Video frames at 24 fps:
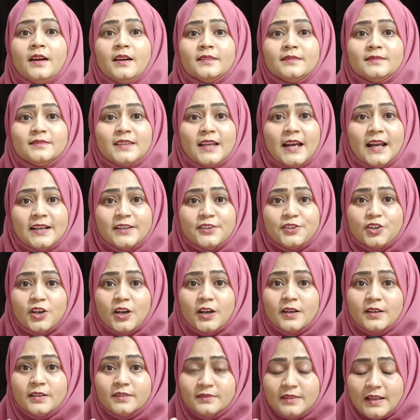
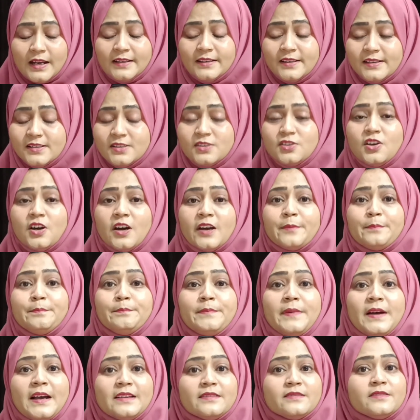That is your
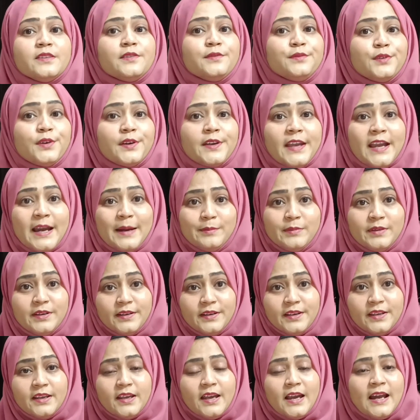passive
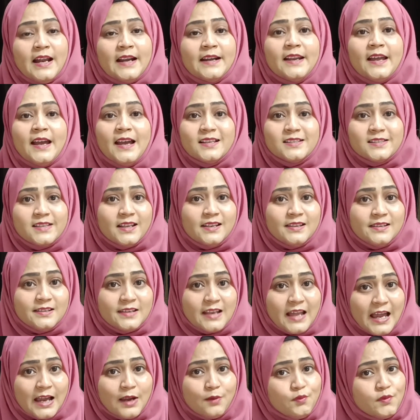vocabulary. And as a
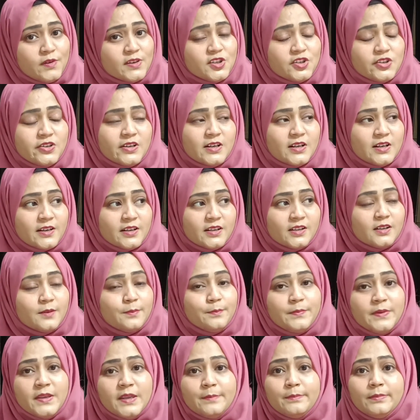language learner,
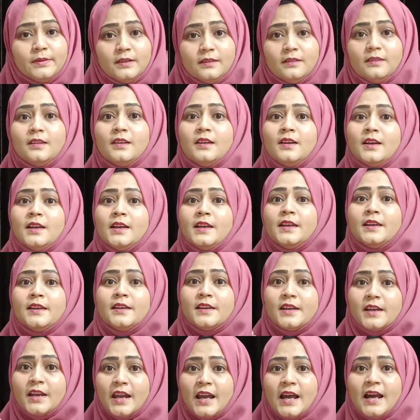people
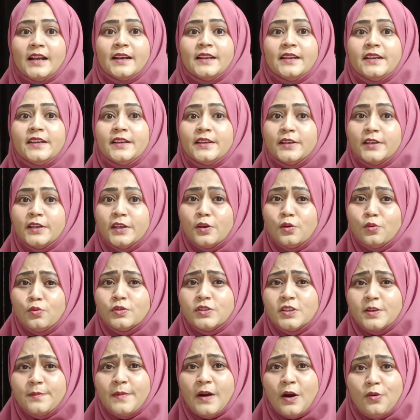carry
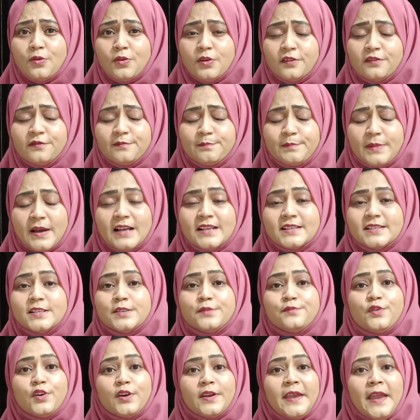huge amount of
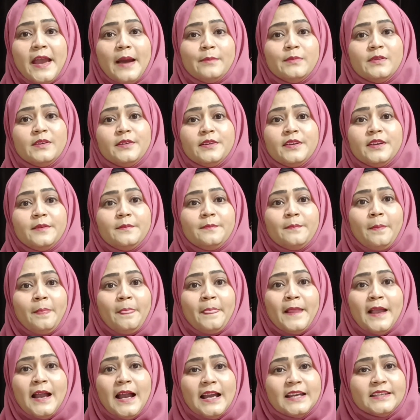passive vocabulary.
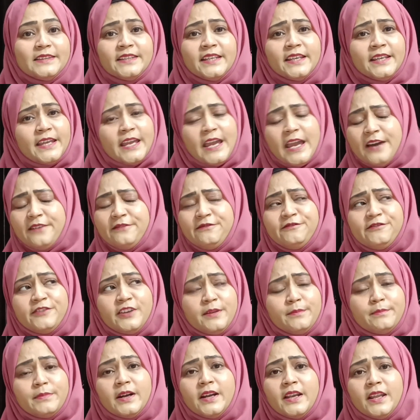I think
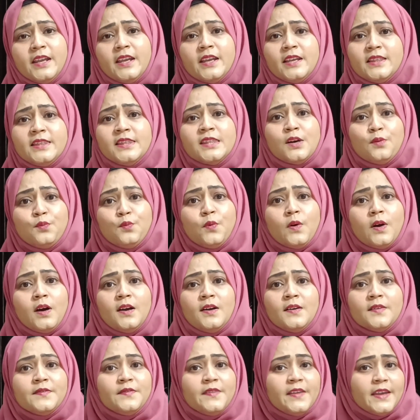everybody in the
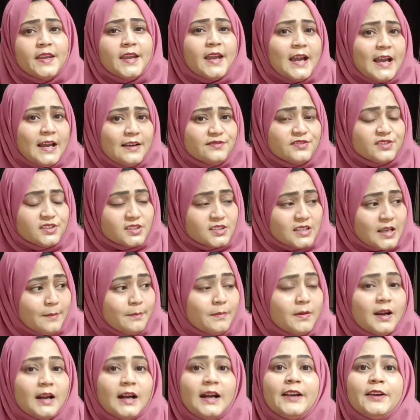world, they have
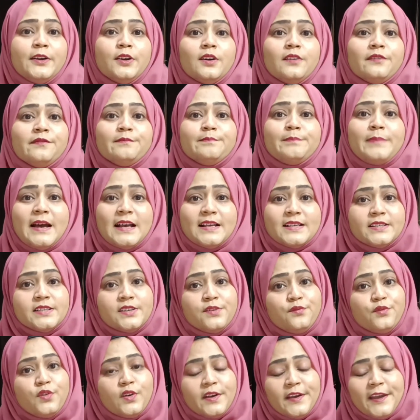some kind of
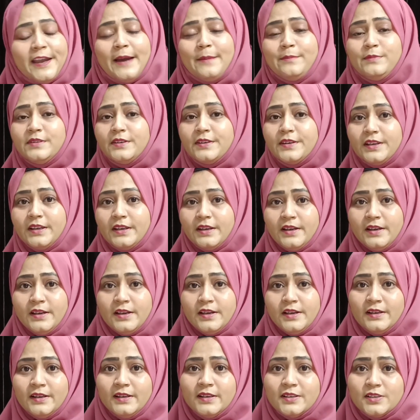passive vocabulary.
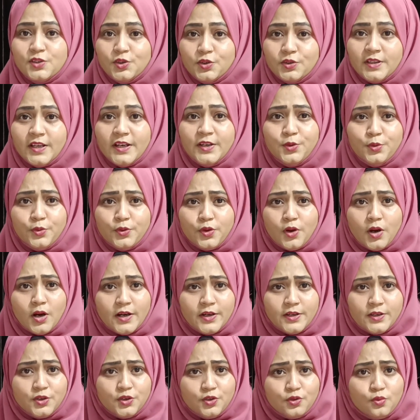So they do
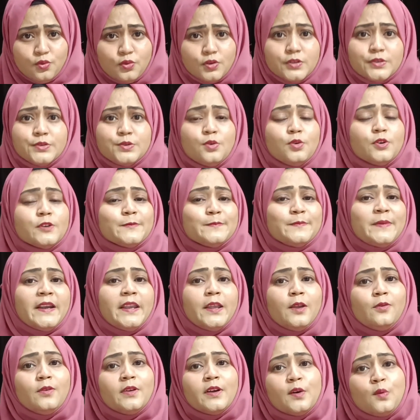not use those
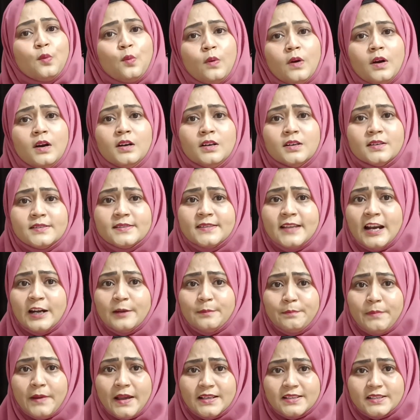particular words.
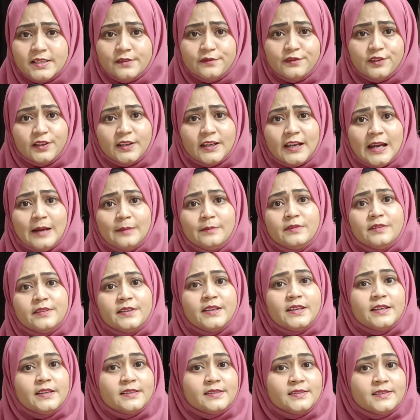That passive
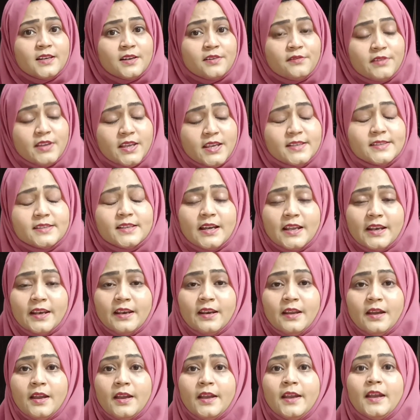vocabulary is the
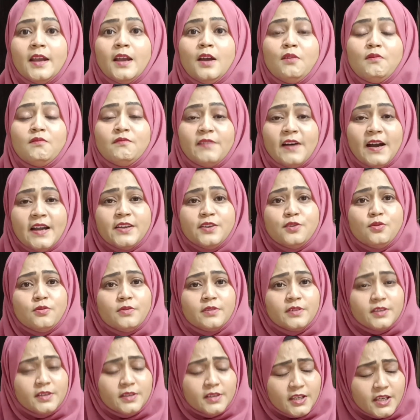reason why you
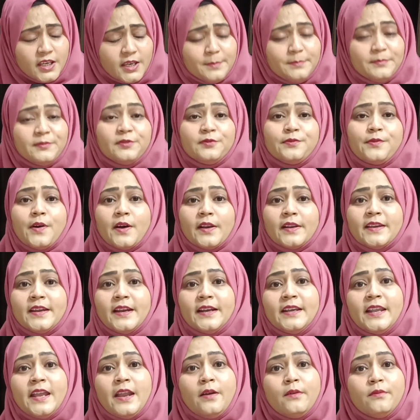keep
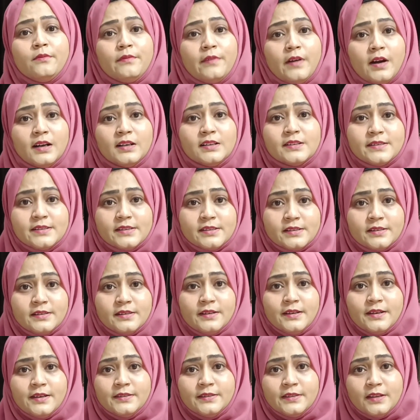forgetting words.
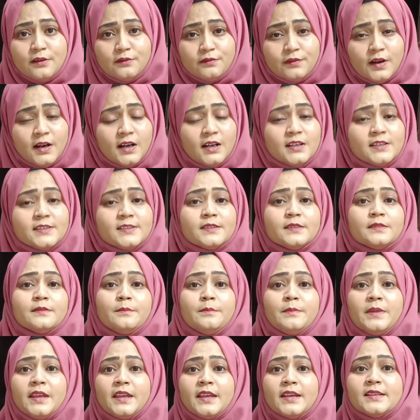The words,
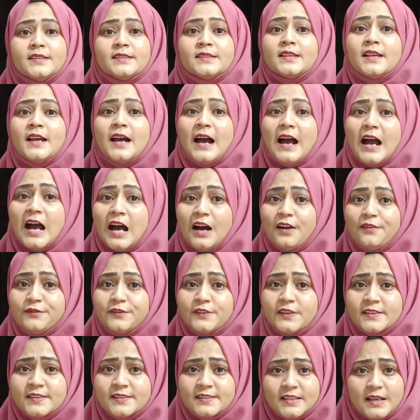because
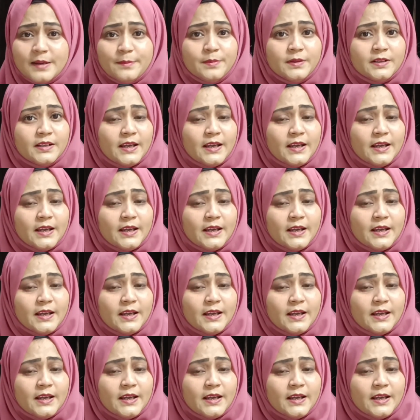after some